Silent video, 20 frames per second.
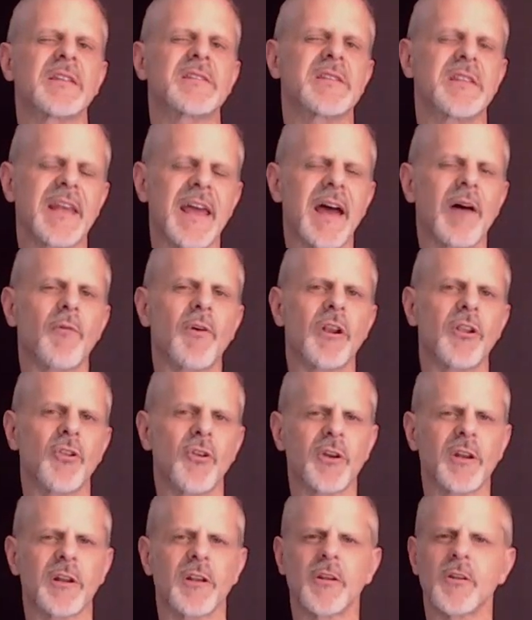Today I want to
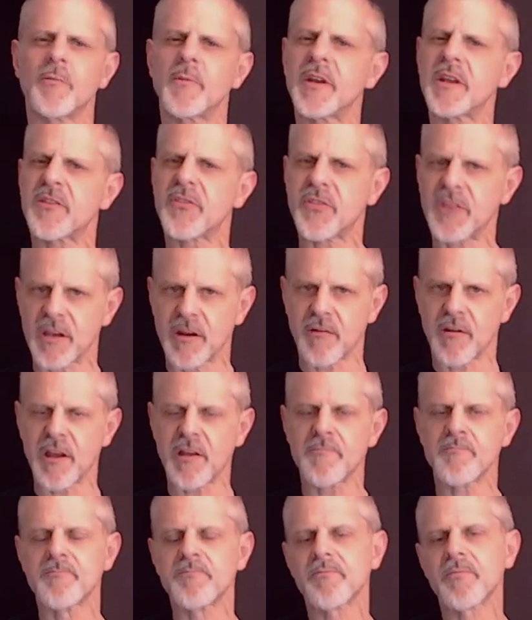look at a little bit of
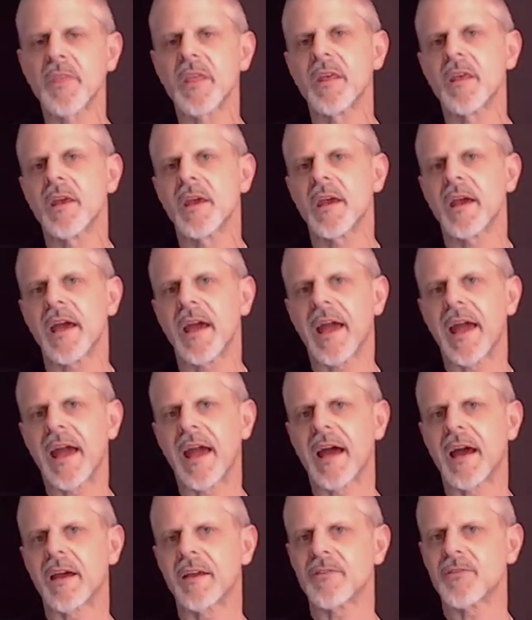theory.
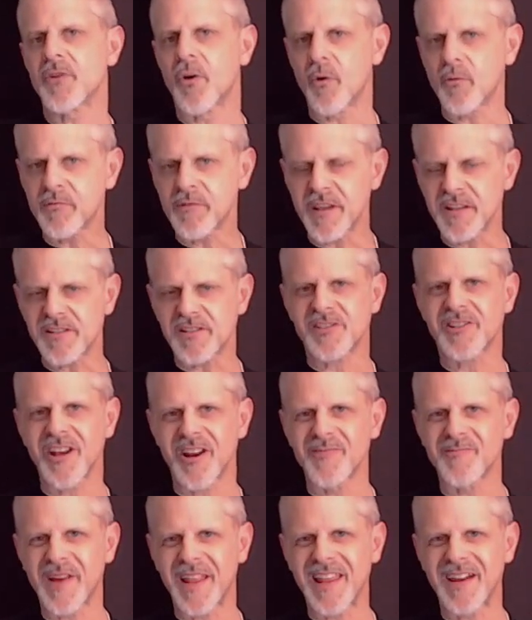And don't get
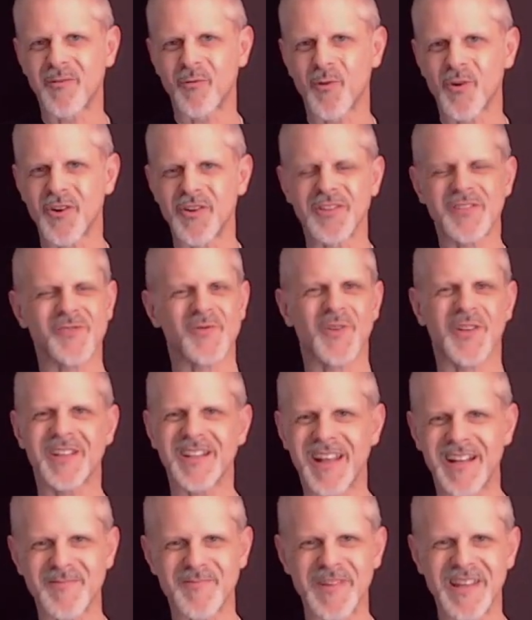scared by that word. It's really
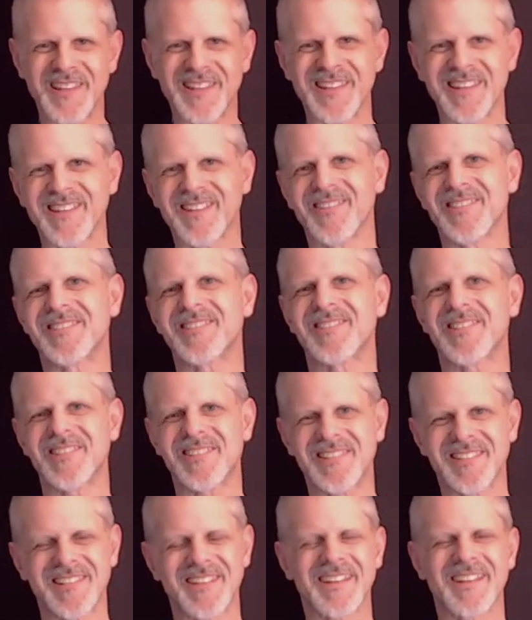not a big deal. It's
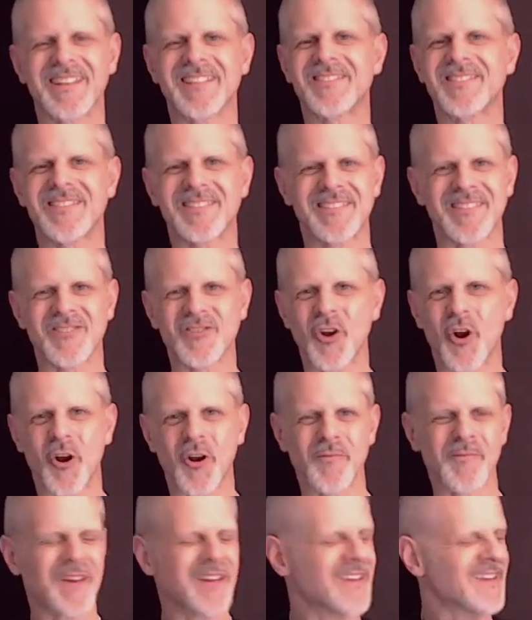just a
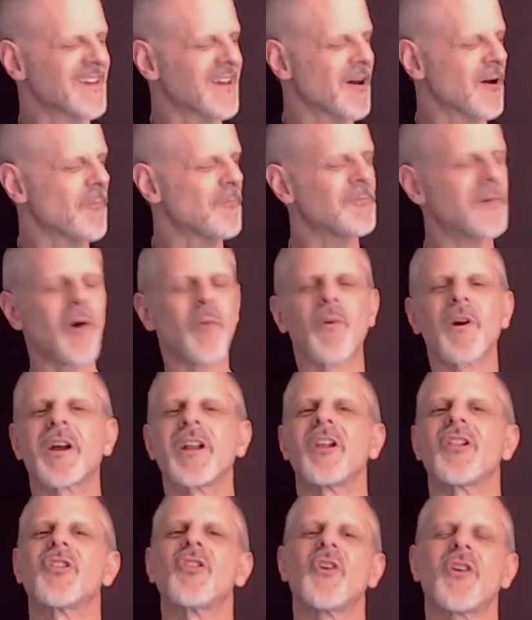term. But we're going
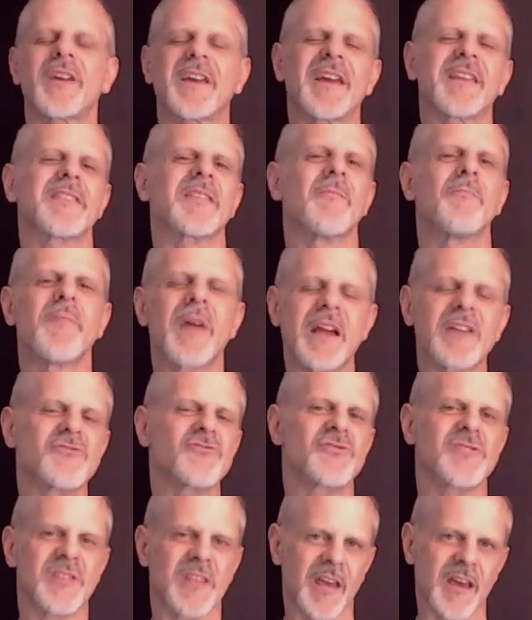to look at the major
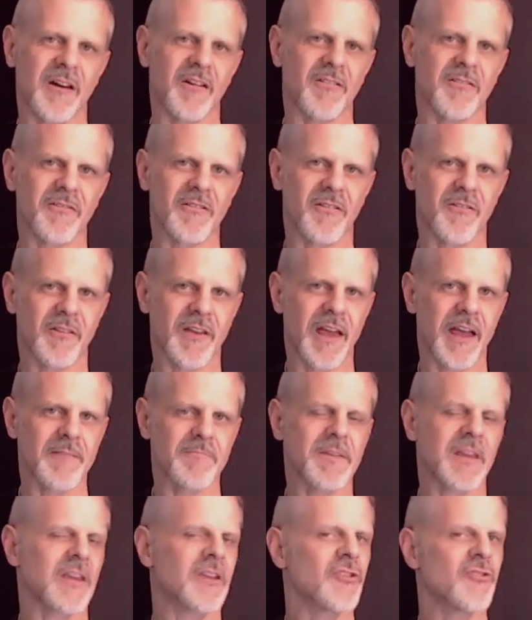scale, okay?
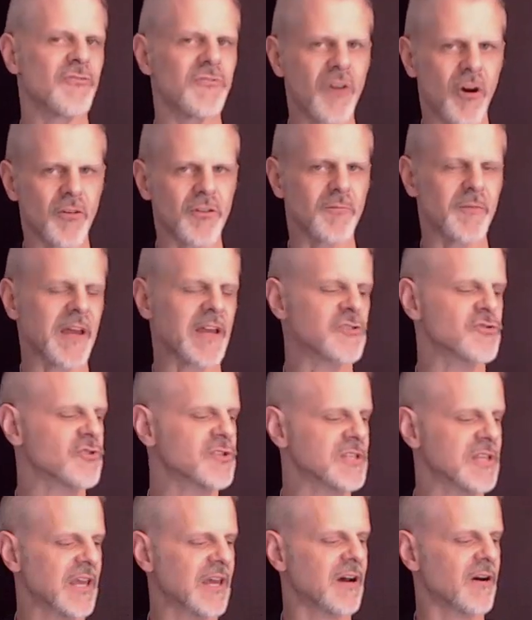You know the major
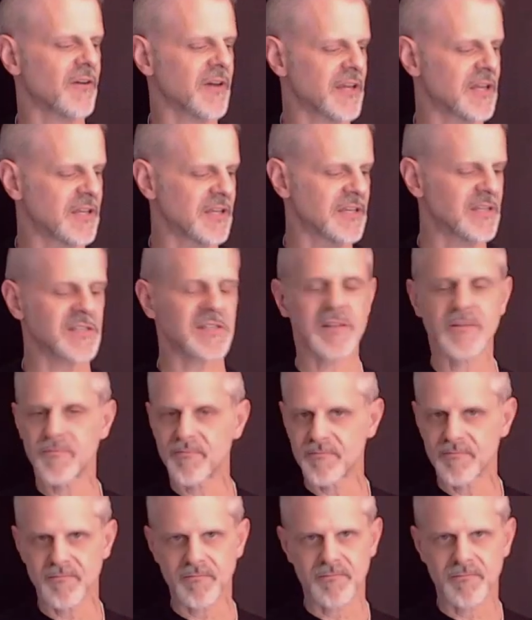scale. It is
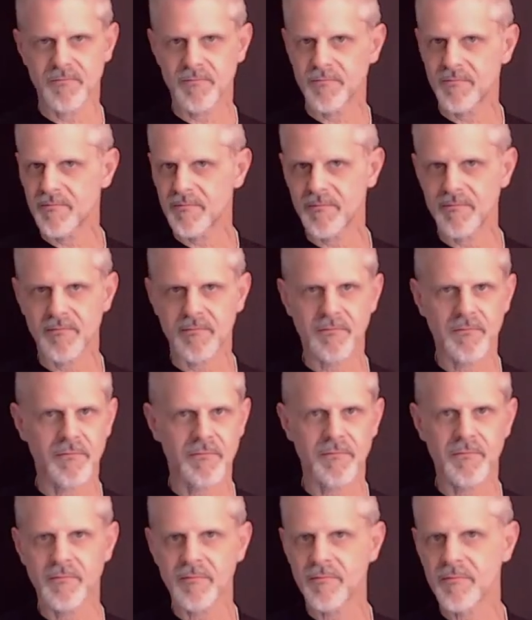
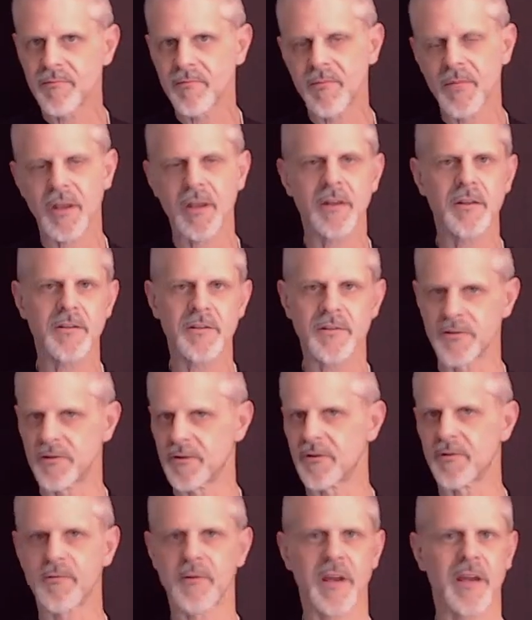do,
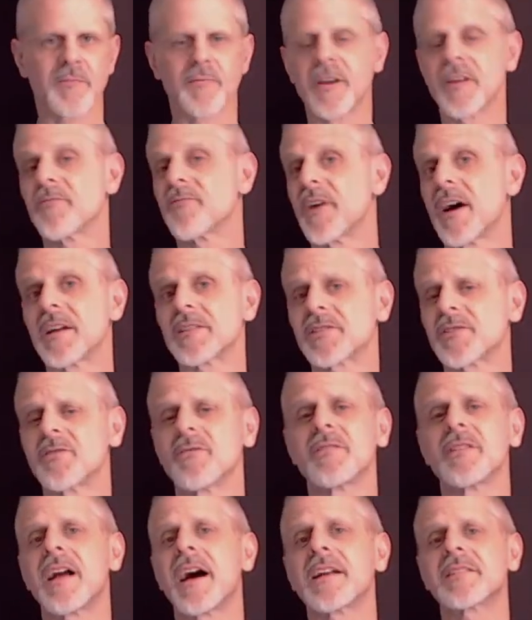re, mi, fa,
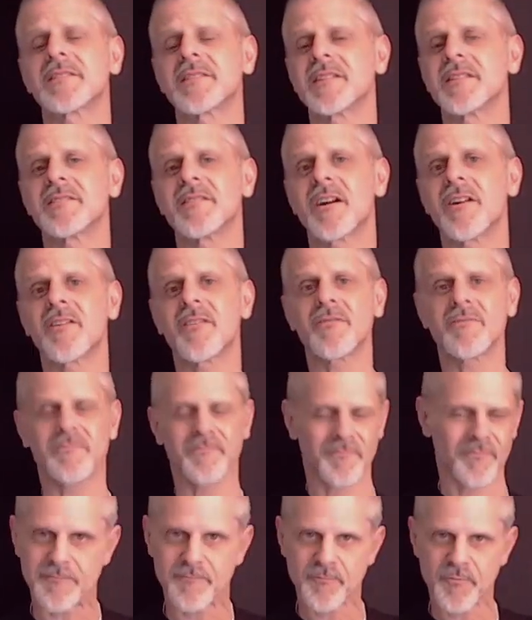sol, la, ti, do,
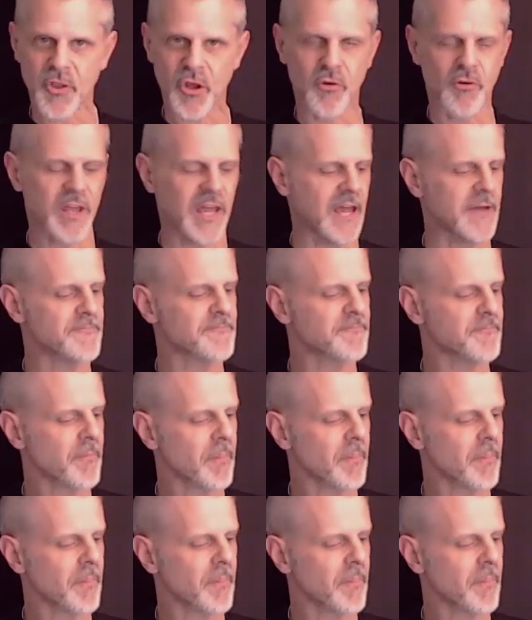okay?